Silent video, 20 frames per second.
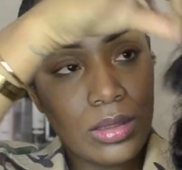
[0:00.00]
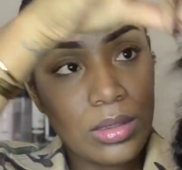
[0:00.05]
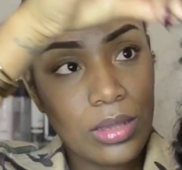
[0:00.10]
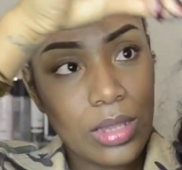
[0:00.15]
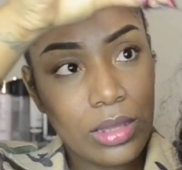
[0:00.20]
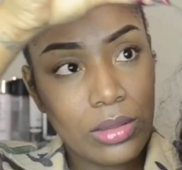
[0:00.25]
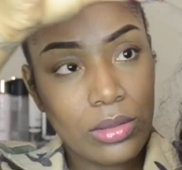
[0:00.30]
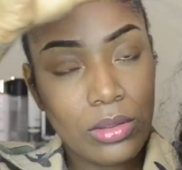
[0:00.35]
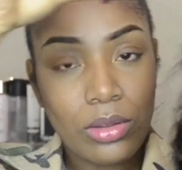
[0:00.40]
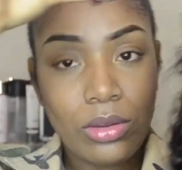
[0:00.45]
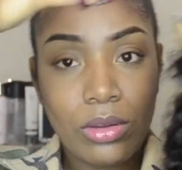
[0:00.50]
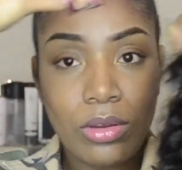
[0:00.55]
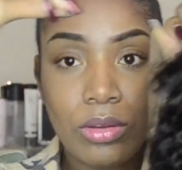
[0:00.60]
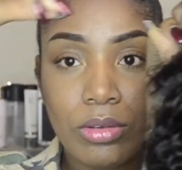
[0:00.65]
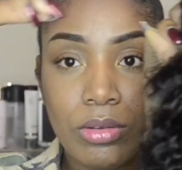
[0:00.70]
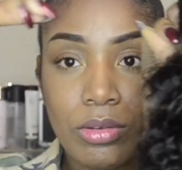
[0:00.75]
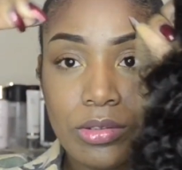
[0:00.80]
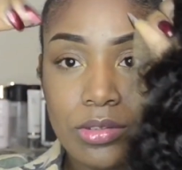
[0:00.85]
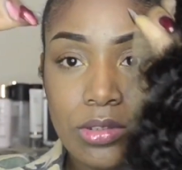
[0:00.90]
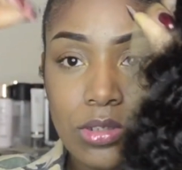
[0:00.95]
that the
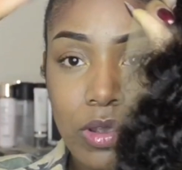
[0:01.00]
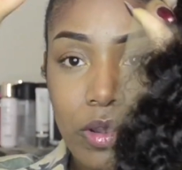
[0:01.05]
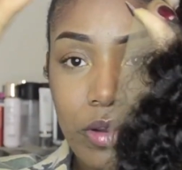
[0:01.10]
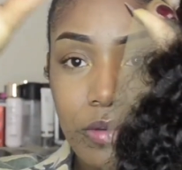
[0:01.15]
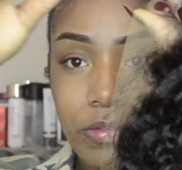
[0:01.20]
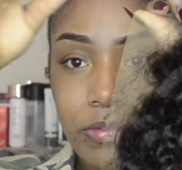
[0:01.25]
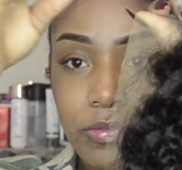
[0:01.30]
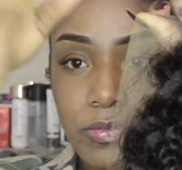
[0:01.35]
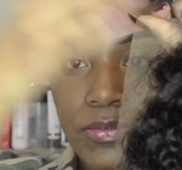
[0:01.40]
curls are